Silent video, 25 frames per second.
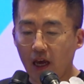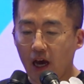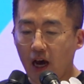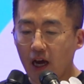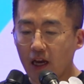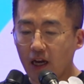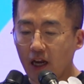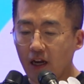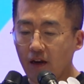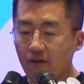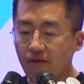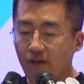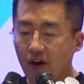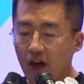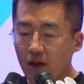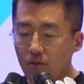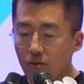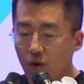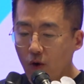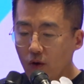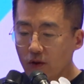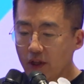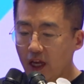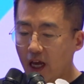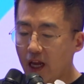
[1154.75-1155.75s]
identify
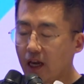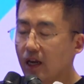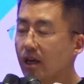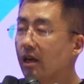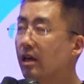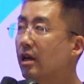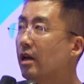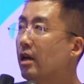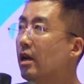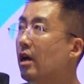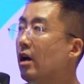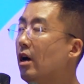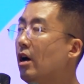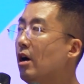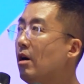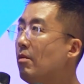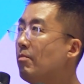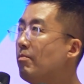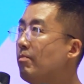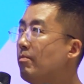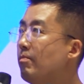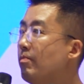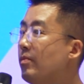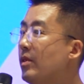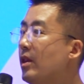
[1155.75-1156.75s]
more than
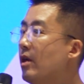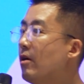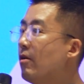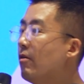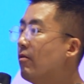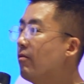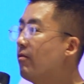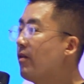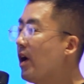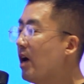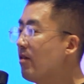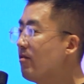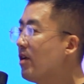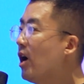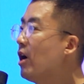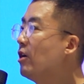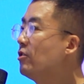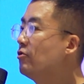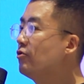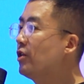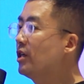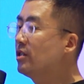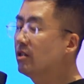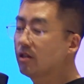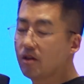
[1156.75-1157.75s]

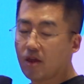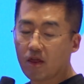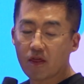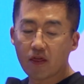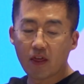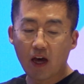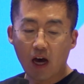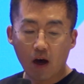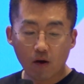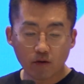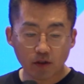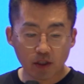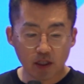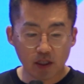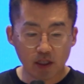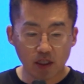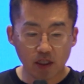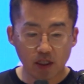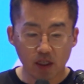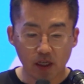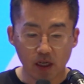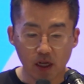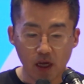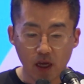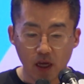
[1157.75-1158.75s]

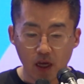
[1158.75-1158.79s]
500,000